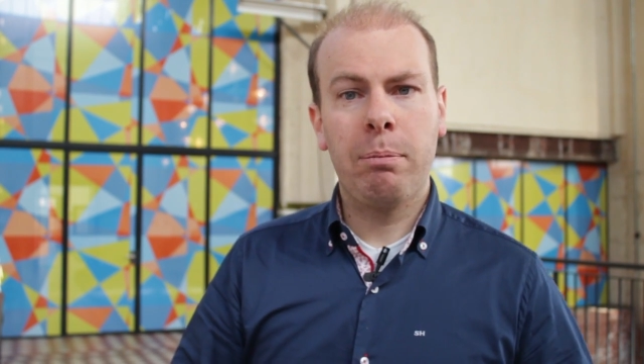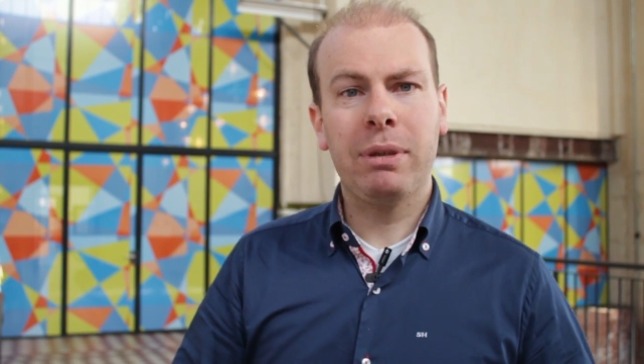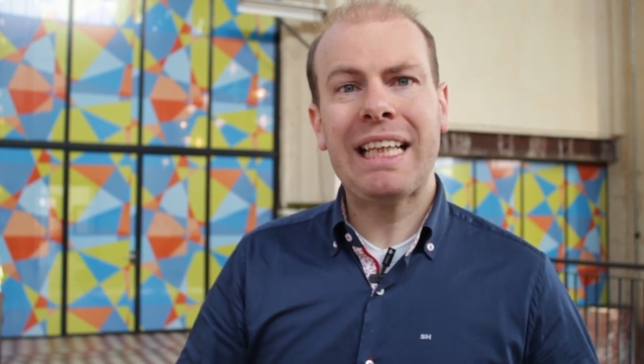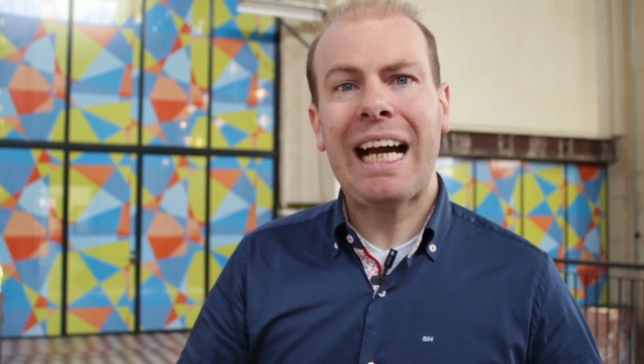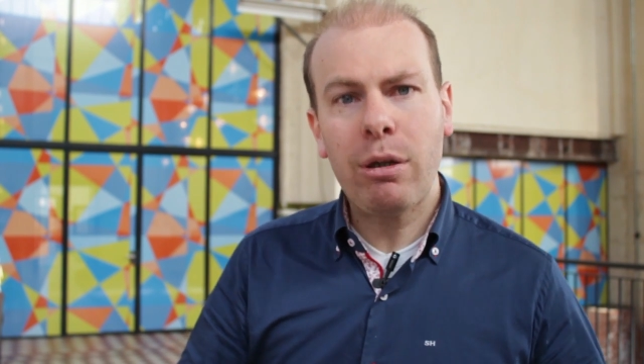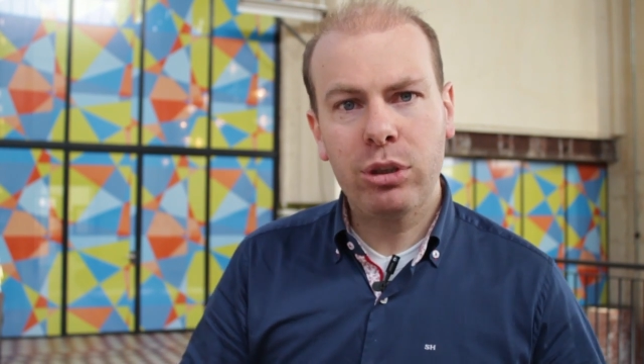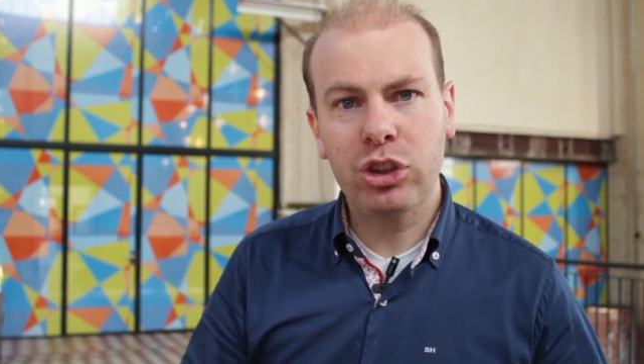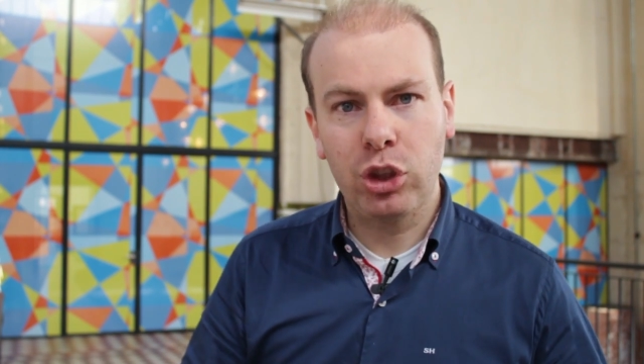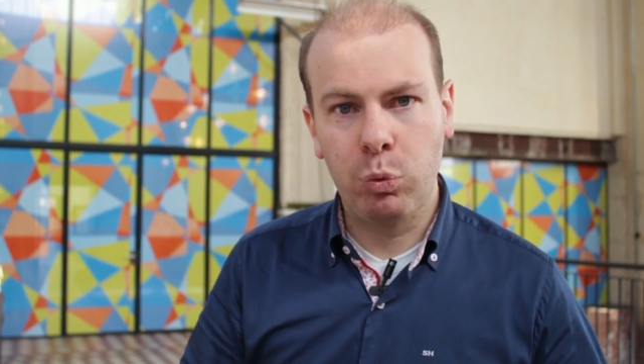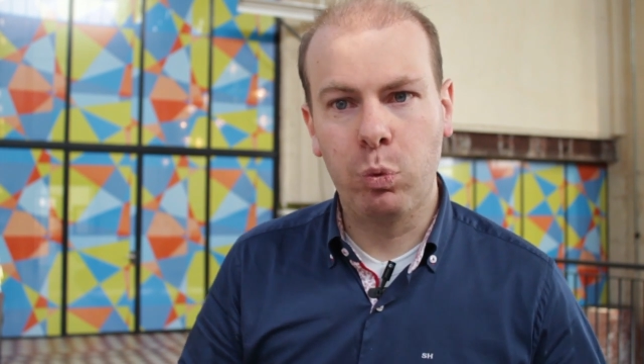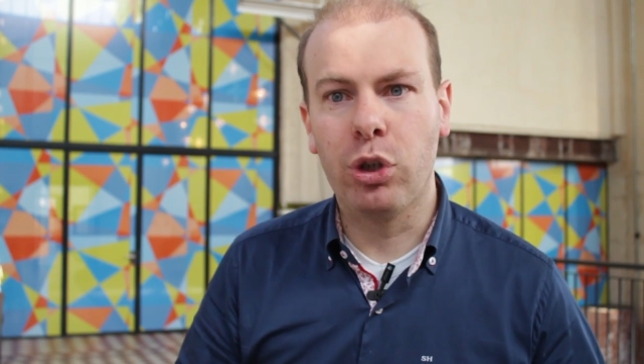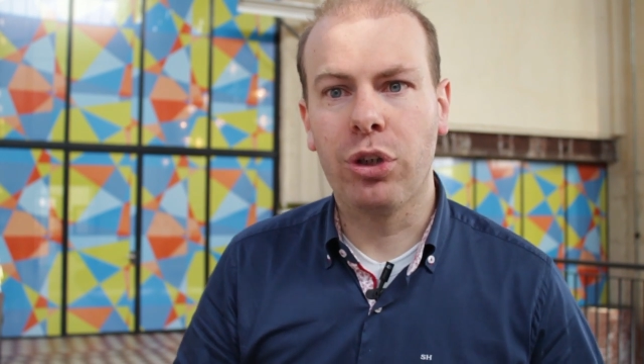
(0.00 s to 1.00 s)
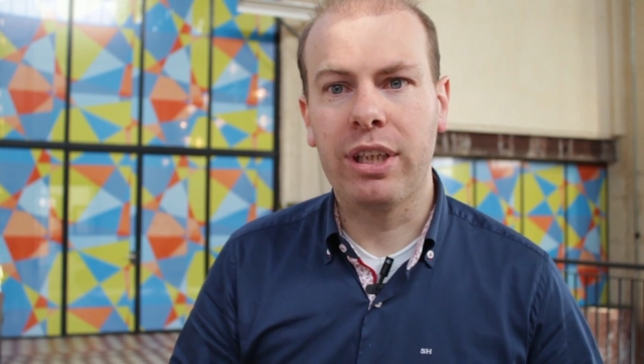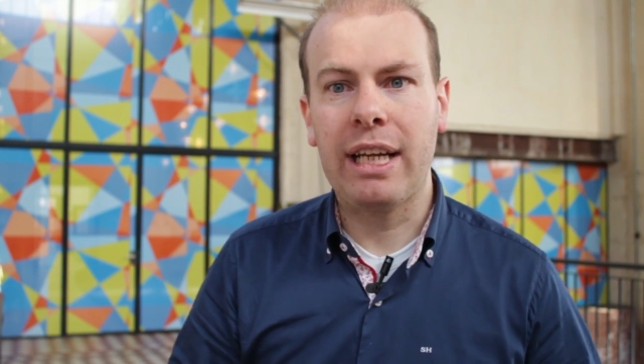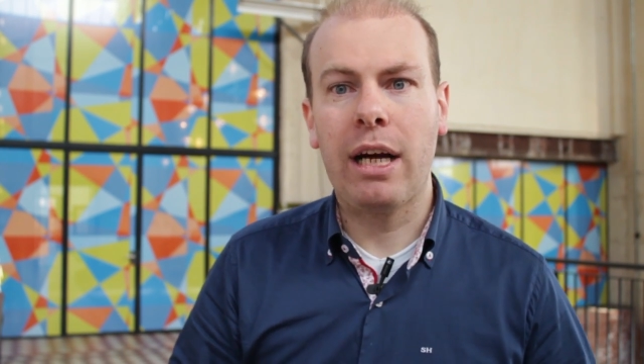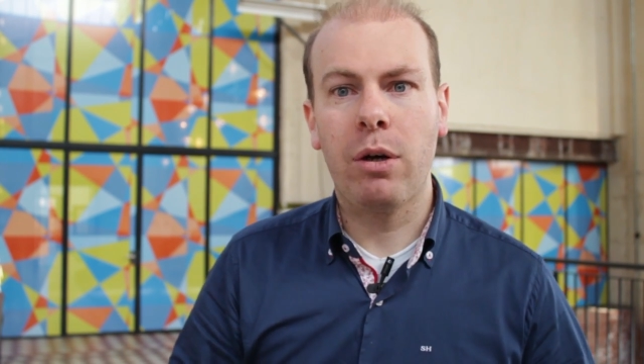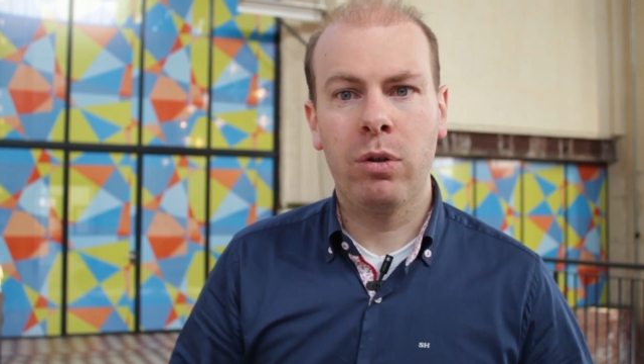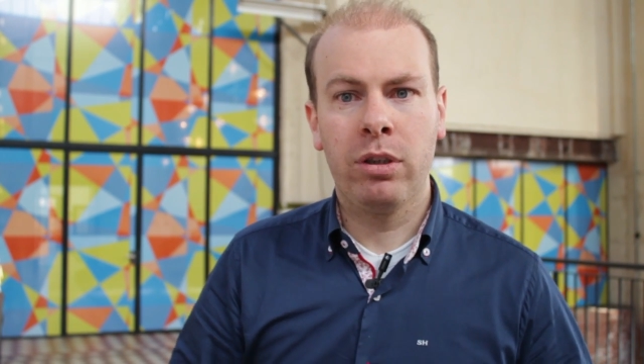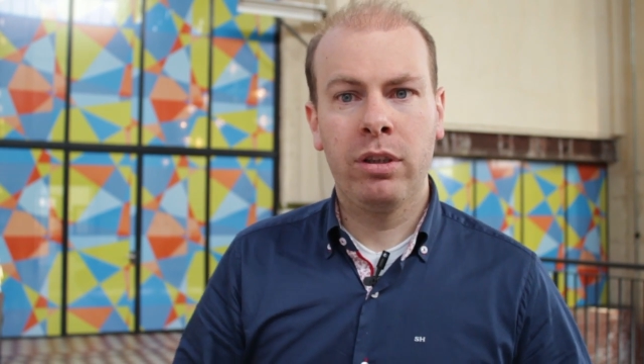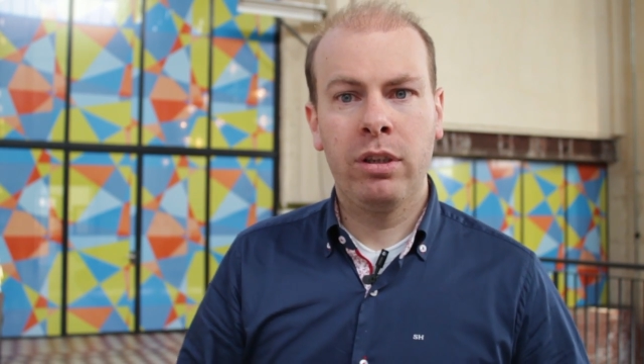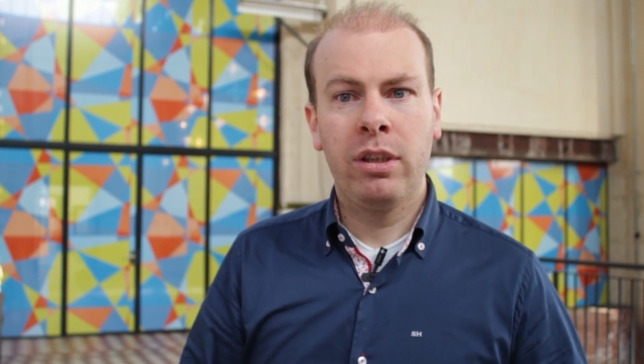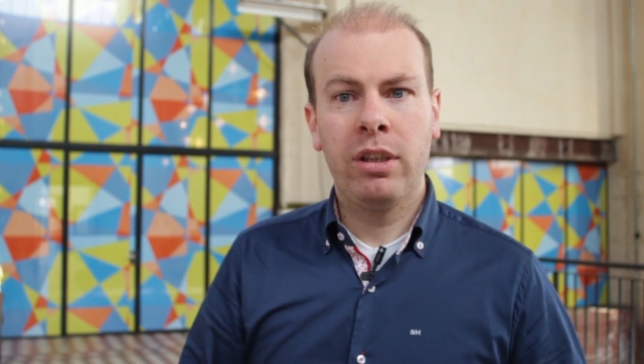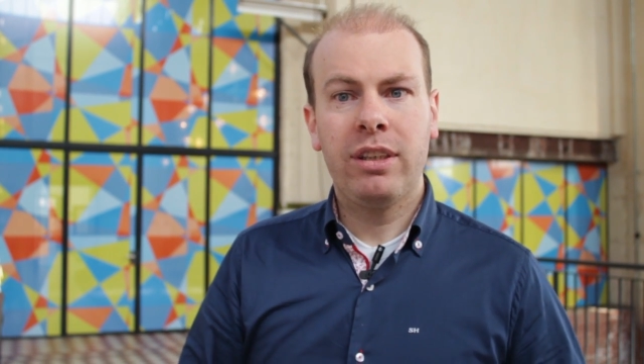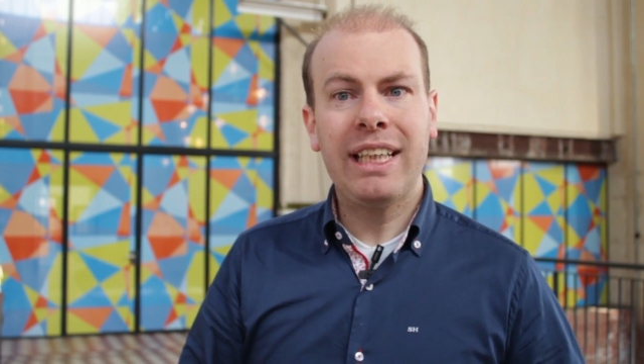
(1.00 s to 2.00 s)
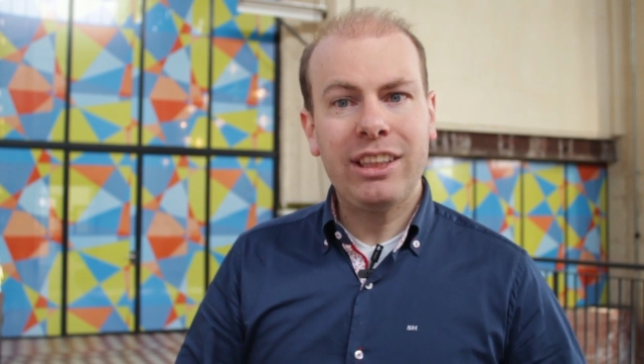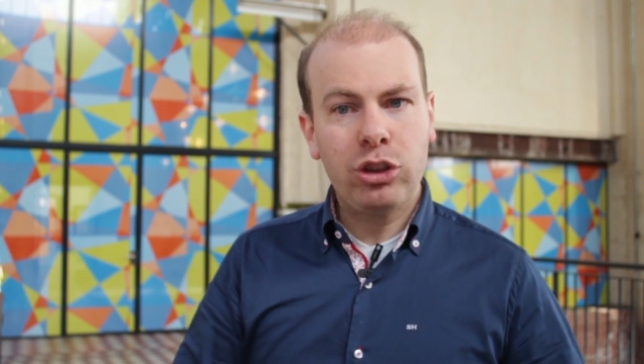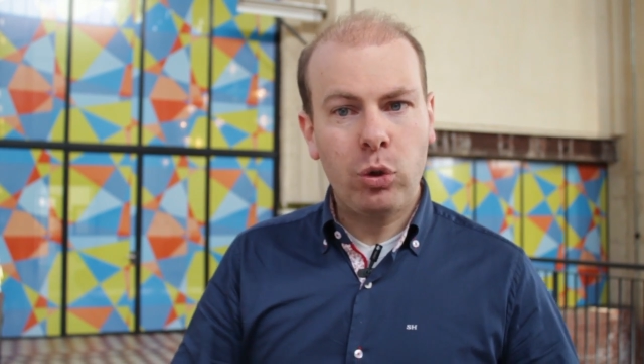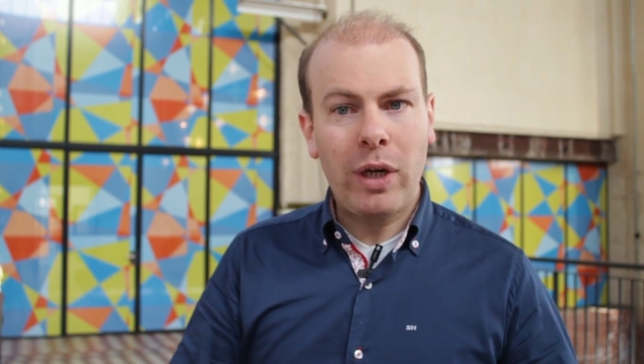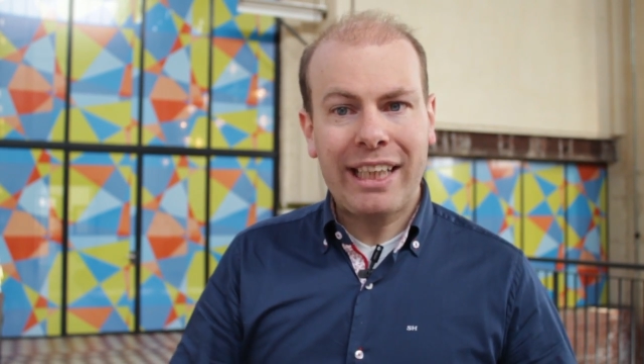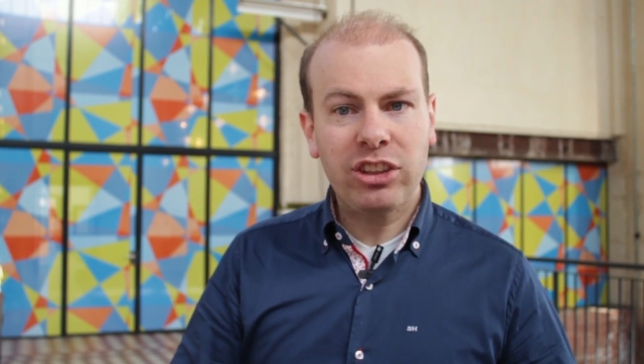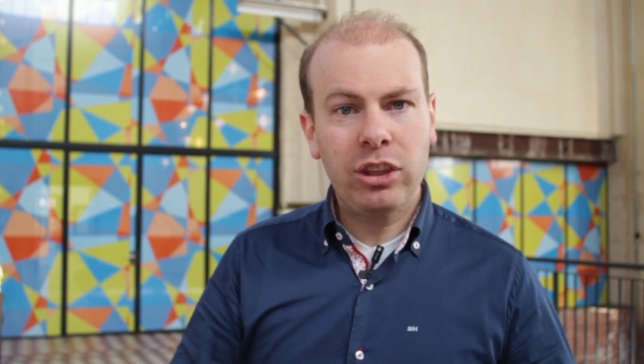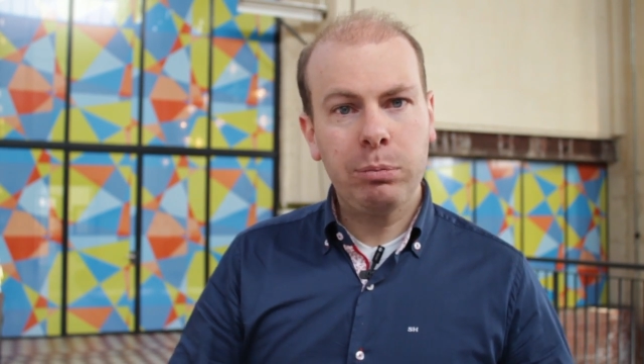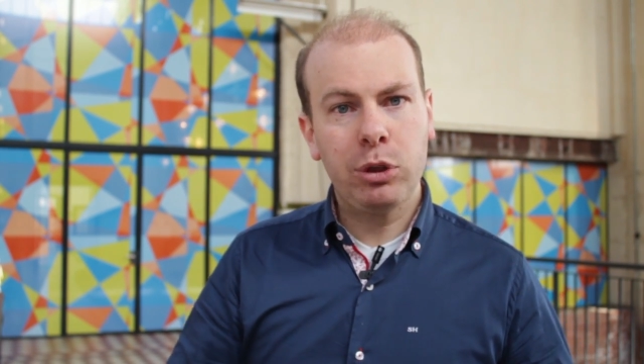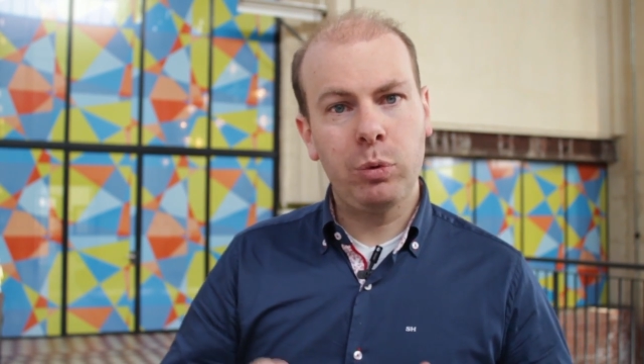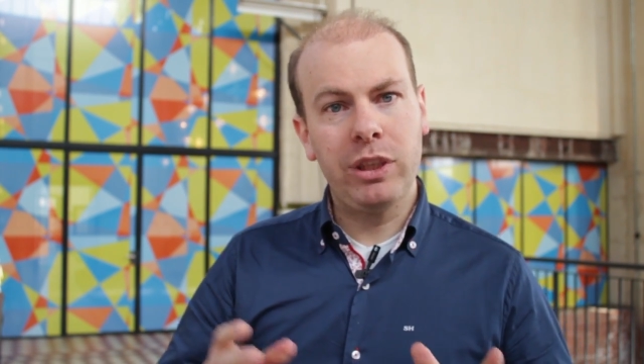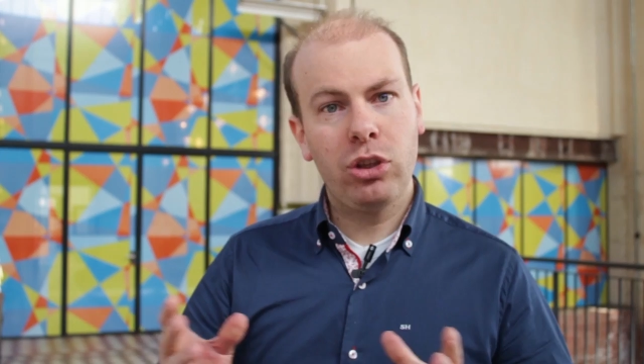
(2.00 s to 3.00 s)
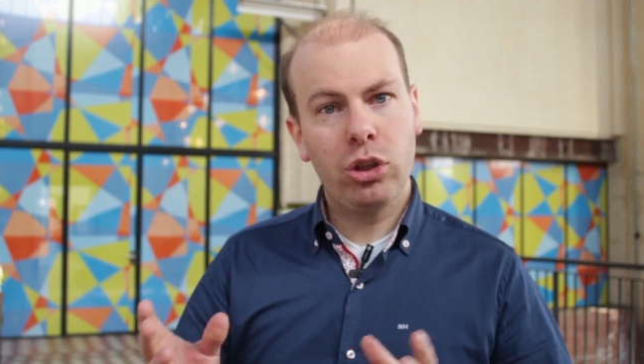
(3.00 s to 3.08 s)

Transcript: But how does it work now? The interaction between